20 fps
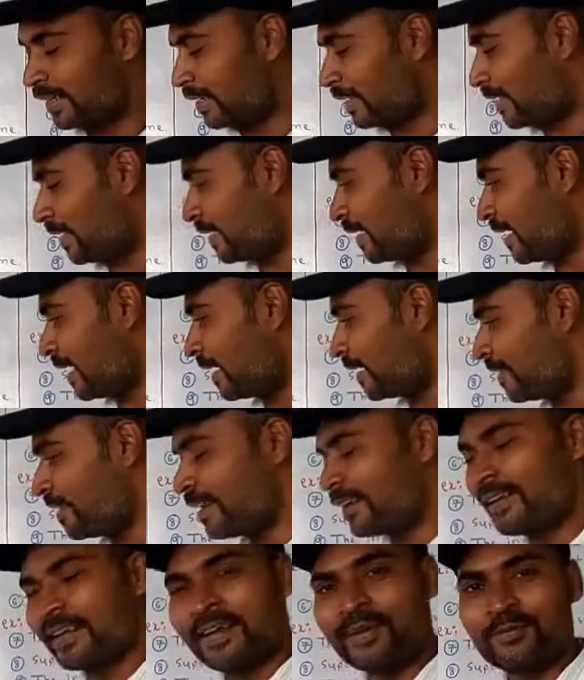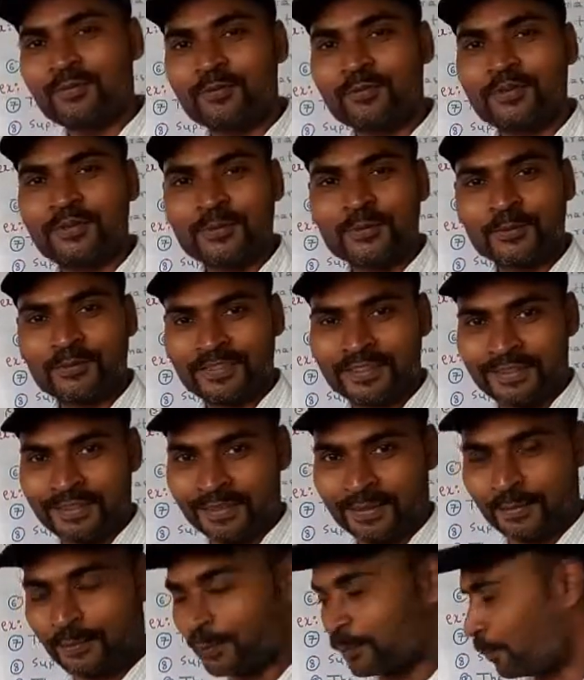At that time we use
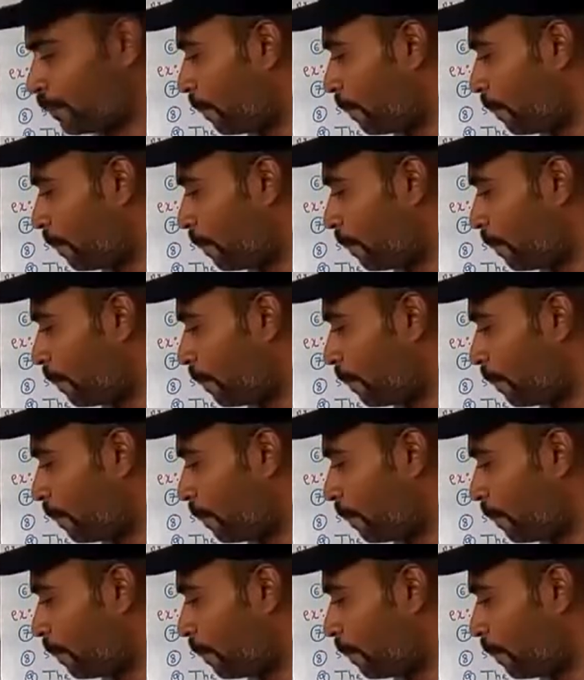the.